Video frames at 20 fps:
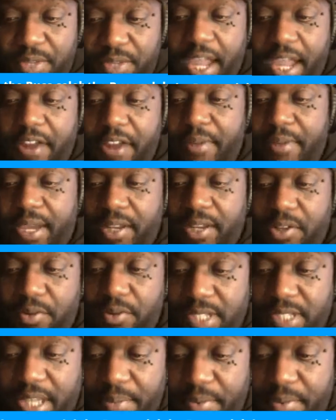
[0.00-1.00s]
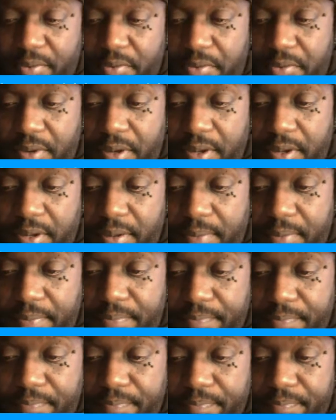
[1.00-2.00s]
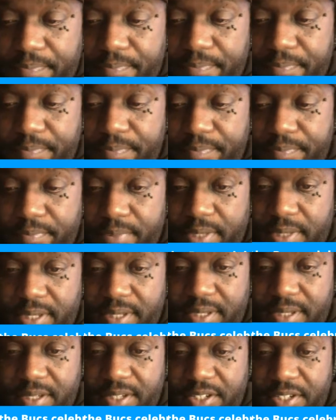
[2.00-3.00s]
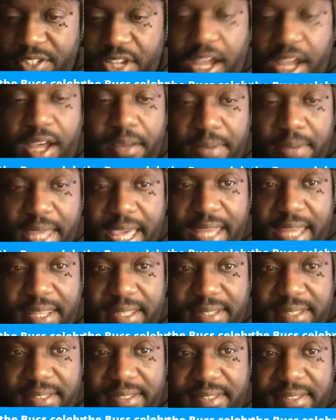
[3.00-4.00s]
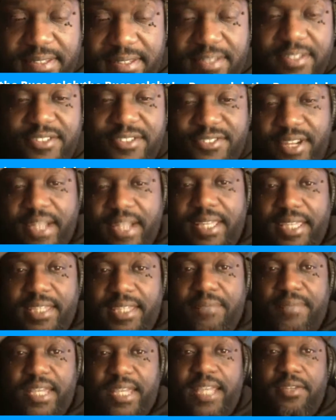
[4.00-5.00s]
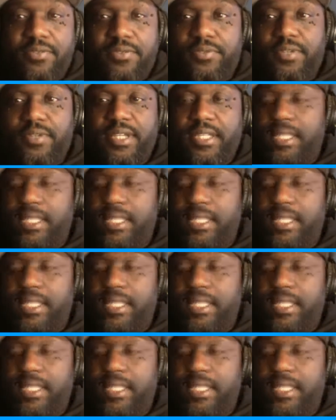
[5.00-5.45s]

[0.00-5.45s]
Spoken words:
Everybody know what type of job that is, trying to keep that dude in